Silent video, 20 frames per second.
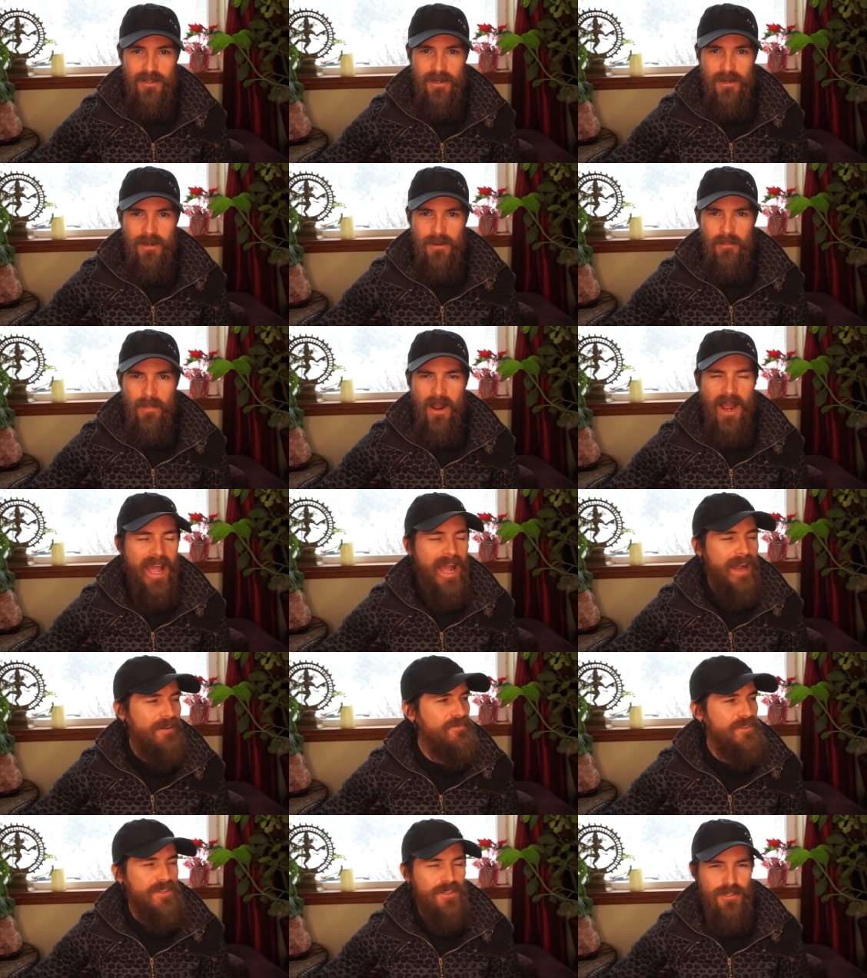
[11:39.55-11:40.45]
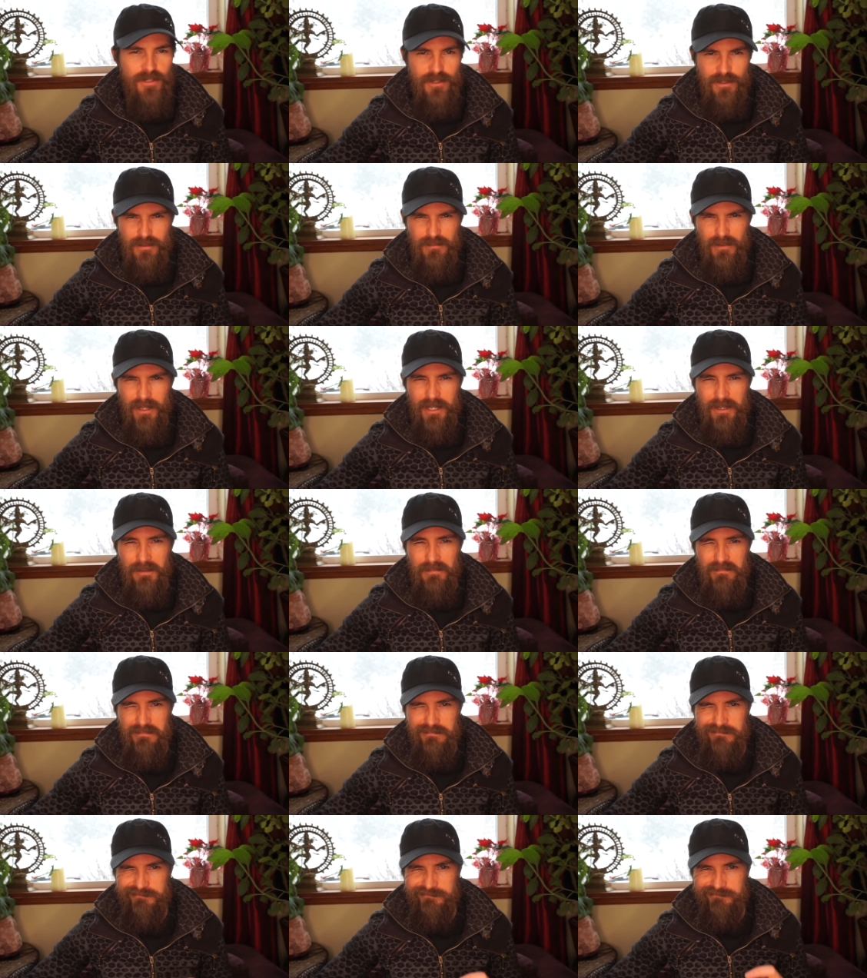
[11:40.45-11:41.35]
I have this like
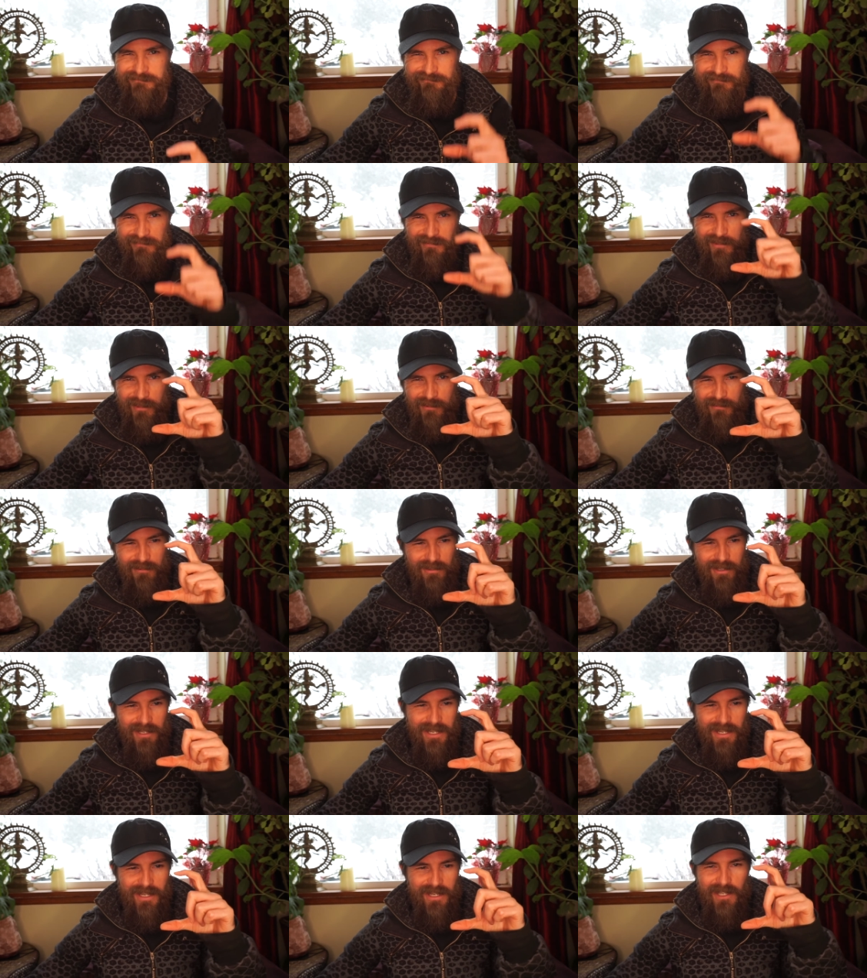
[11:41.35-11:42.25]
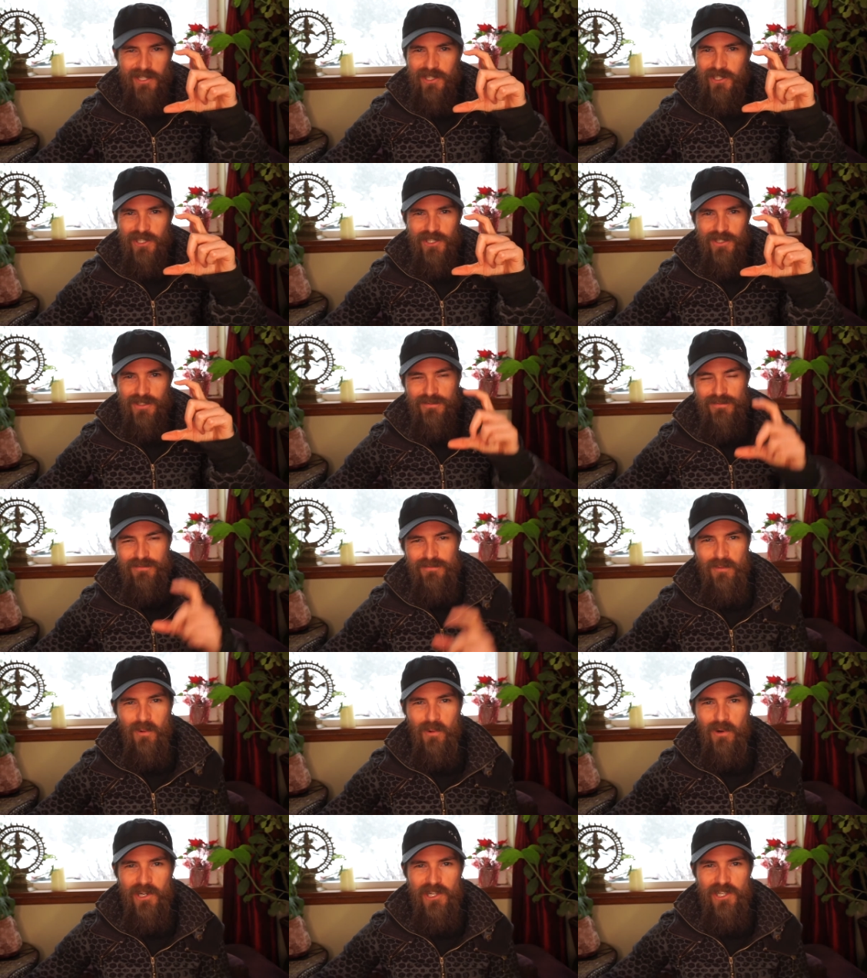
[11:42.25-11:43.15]
3-inch,
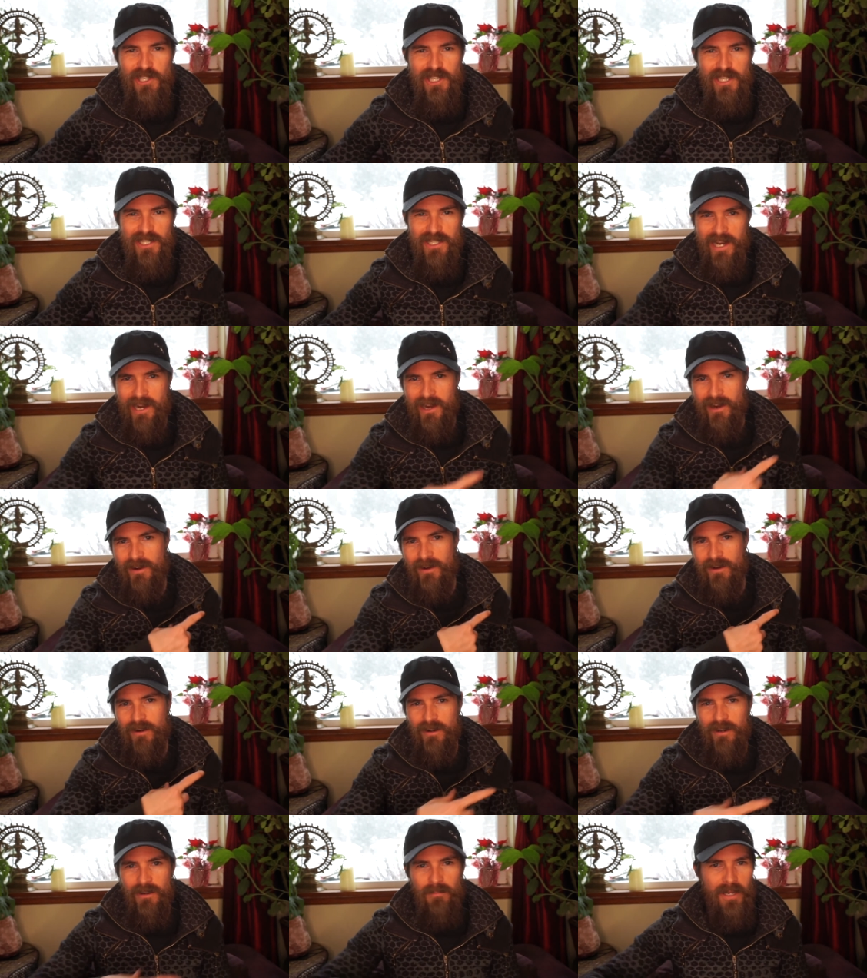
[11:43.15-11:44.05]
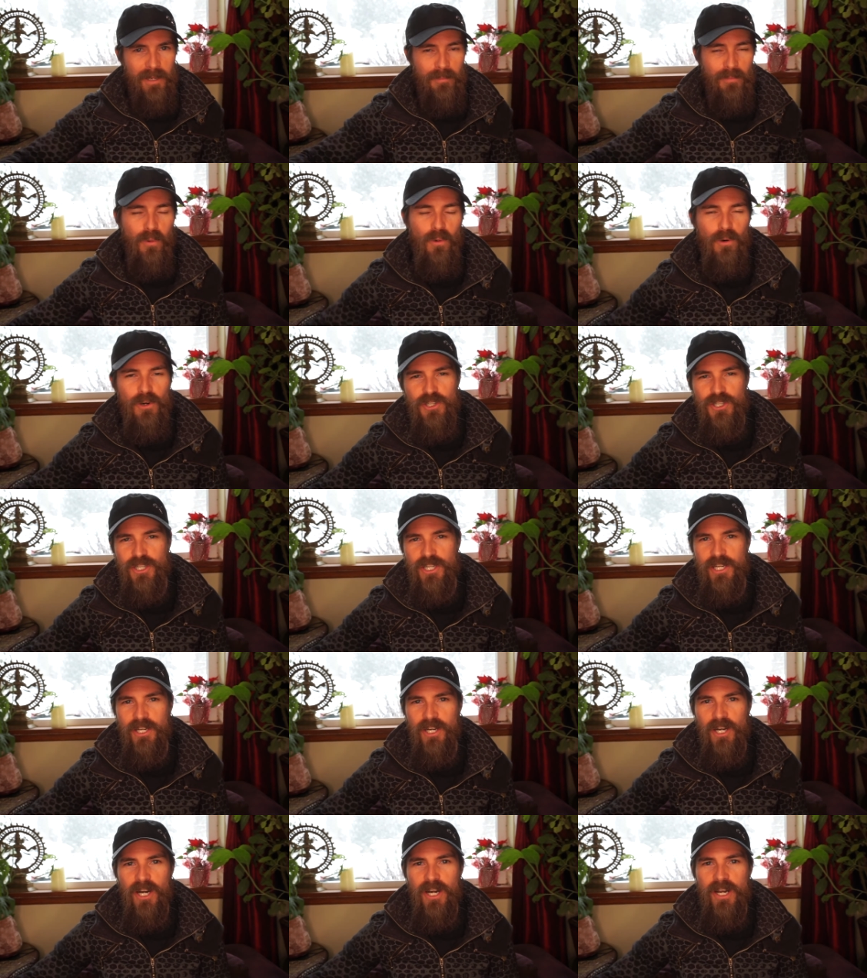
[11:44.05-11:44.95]
4-inch stair on my porch
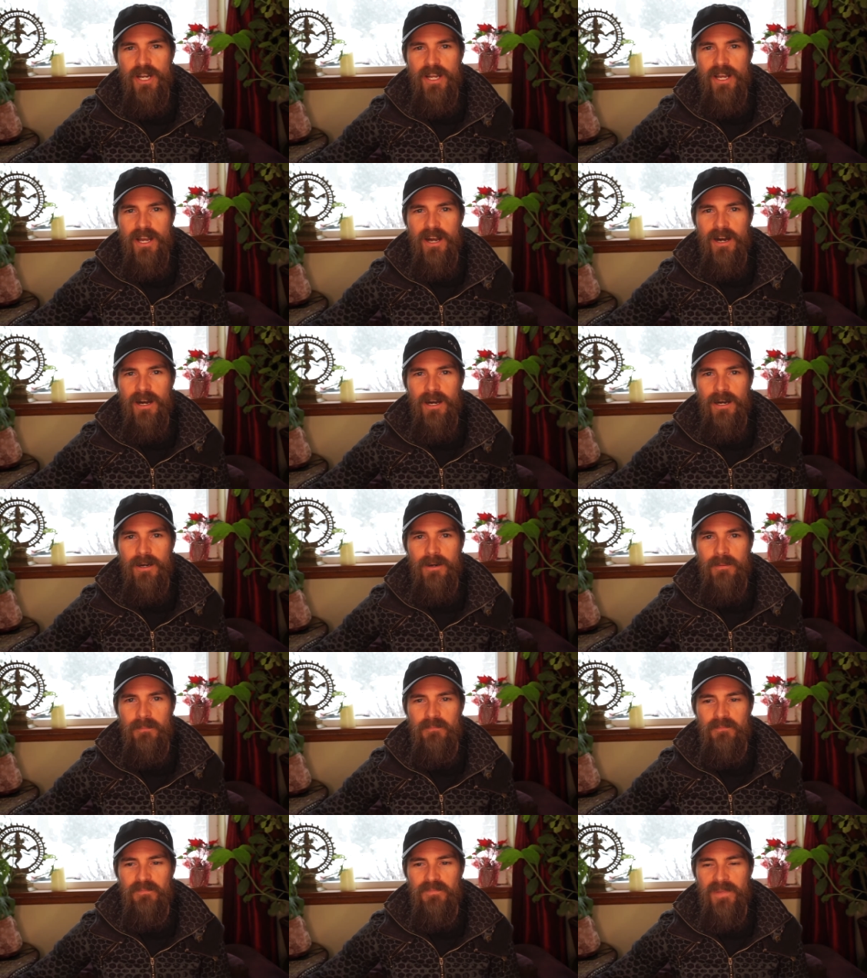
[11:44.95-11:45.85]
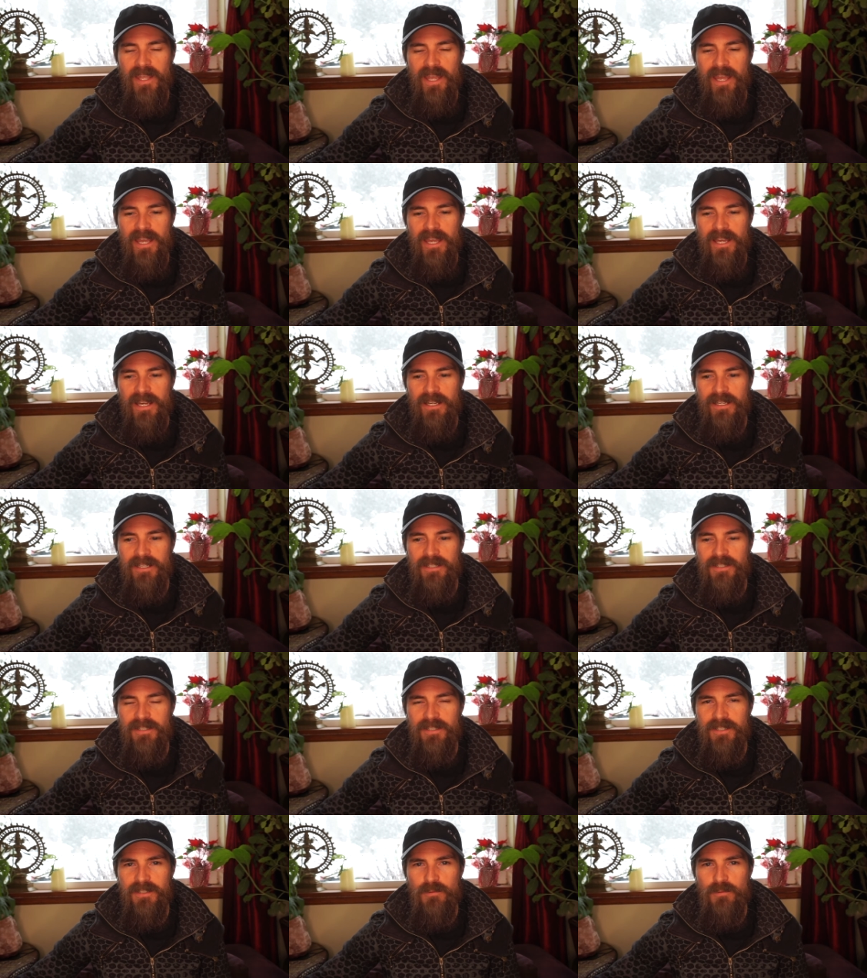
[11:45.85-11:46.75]
here, and